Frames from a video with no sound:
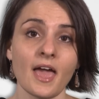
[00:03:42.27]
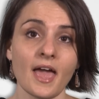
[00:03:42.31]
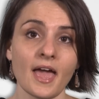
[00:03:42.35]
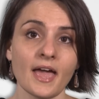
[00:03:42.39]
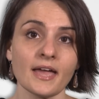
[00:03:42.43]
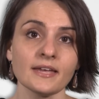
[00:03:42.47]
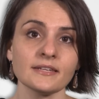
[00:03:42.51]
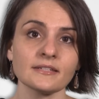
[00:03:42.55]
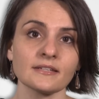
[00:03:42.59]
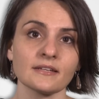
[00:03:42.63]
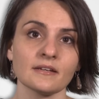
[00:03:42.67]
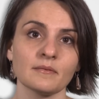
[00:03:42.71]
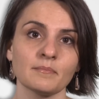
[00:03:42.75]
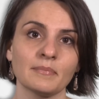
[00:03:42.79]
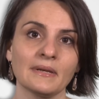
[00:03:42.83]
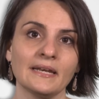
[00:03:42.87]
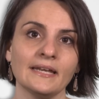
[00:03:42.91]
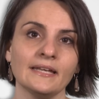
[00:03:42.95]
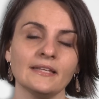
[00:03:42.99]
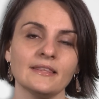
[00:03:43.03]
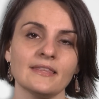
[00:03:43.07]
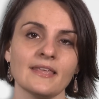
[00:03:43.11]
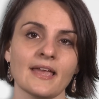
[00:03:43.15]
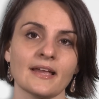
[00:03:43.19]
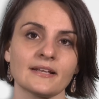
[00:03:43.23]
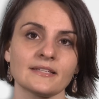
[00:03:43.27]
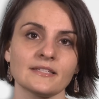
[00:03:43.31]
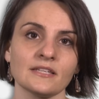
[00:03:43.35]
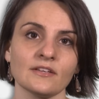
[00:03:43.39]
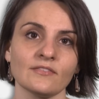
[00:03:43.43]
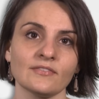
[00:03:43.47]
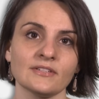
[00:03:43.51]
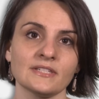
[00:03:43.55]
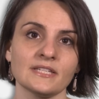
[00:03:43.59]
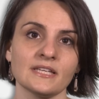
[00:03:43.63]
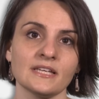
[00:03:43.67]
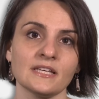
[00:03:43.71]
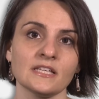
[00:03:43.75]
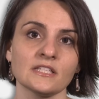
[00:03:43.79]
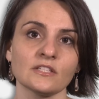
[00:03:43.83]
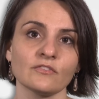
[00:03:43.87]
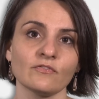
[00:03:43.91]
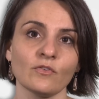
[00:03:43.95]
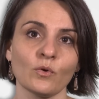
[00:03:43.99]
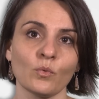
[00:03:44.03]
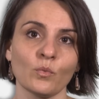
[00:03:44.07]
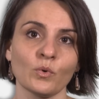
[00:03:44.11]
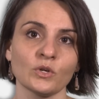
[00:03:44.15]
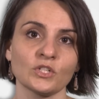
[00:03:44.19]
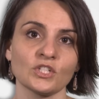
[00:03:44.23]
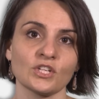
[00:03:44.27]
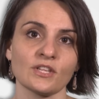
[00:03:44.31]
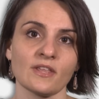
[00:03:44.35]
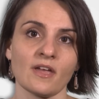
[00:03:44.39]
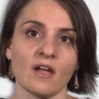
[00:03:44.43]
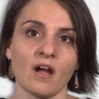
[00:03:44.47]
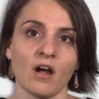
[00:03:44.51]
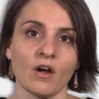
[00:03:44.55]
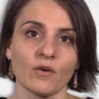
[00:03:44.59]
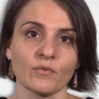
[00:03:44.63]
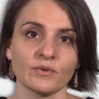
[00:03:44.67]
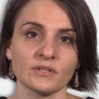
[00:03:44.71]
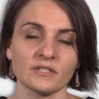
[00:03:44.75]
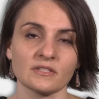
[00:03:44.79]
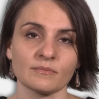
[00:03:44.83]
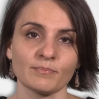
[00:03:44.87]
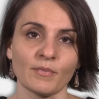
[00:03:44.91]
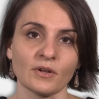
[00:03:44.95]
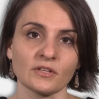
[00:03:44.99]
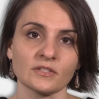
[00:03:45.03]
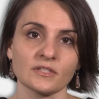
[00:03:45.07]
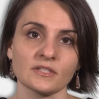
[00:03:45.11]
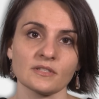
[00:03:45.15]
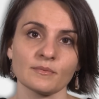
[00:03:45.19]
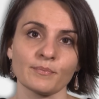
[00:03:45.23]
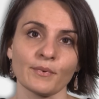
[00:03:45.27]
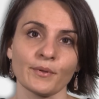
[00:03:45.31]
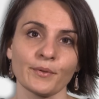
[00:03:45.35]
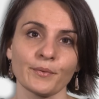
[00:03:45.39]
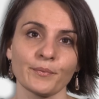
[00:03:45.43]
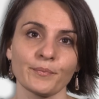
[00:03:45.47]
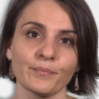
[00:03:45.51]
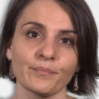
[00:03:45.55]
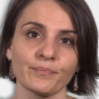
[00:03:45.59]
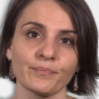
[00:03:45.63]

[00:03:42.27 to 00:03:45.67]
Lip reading: and complete the activities for which they are responsible.